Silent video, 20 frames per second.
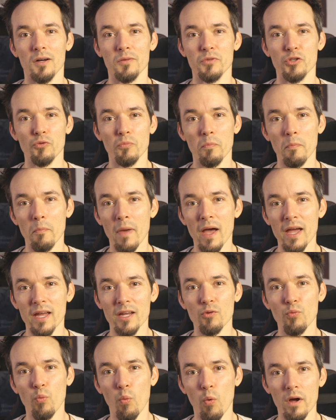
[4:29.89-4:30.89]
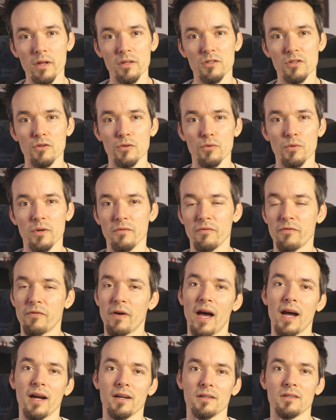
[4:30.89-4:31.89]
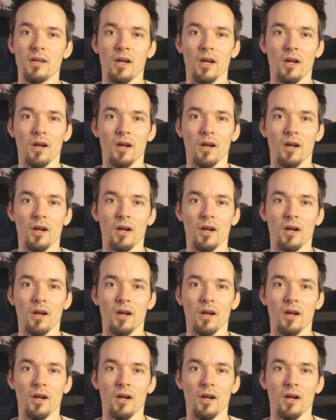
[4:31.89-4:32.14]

You may want to, in fact,